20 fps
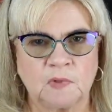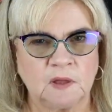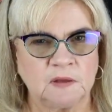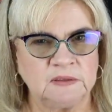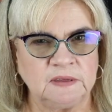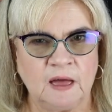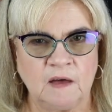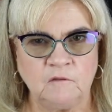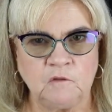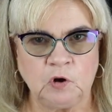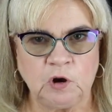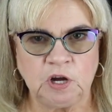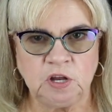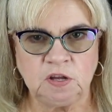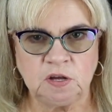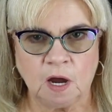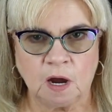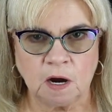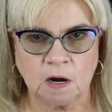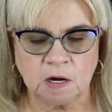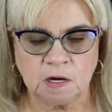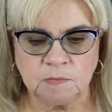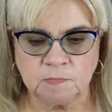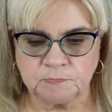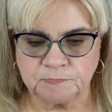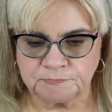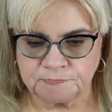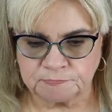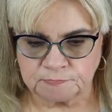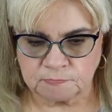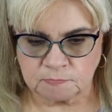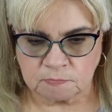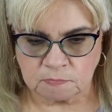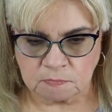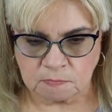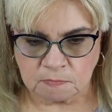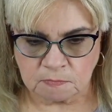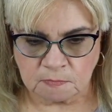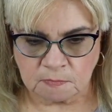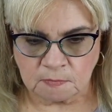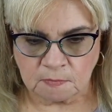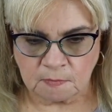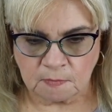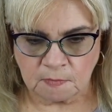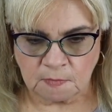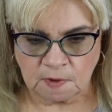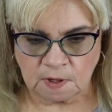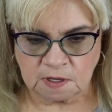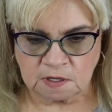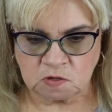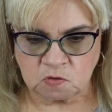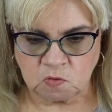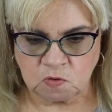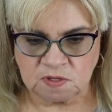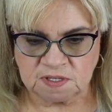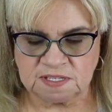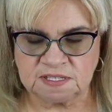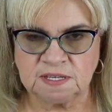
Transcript: It's not very dark. It's real